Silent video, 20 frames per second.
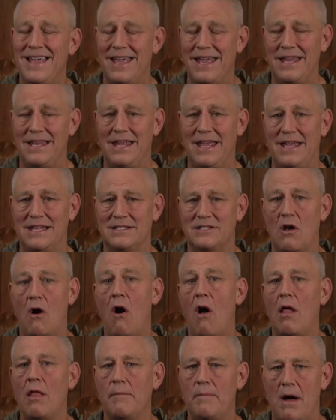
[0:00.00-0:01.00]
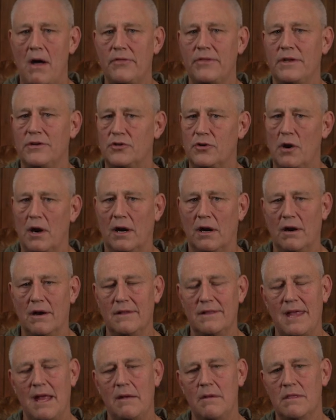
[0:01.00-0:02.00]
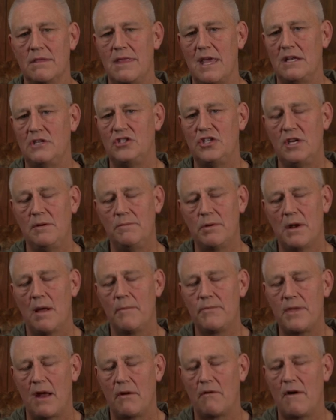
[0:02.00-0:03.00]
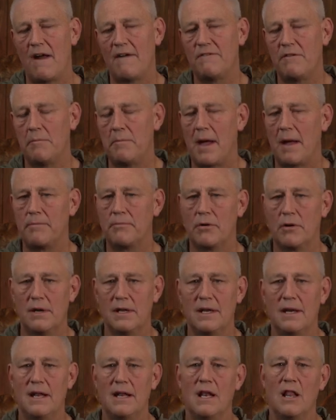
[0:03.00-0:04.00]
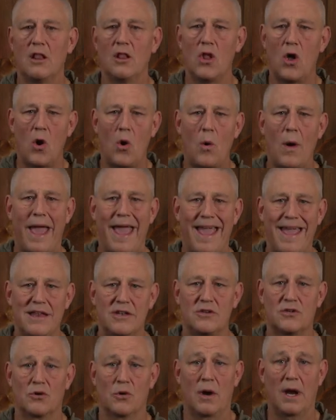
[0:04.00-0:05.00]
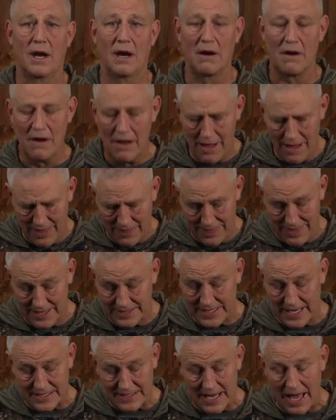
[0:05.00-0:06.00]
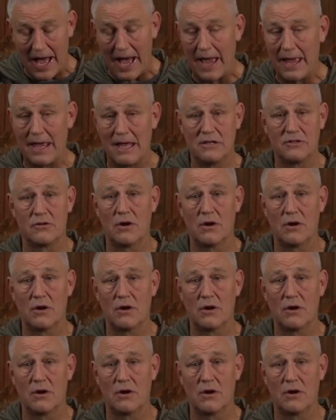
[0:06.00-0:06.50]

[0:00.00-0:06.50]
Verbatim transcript: it, it's all about the trigger and they, they cheapen up that rifle by putting in a low end trigger. This has a high end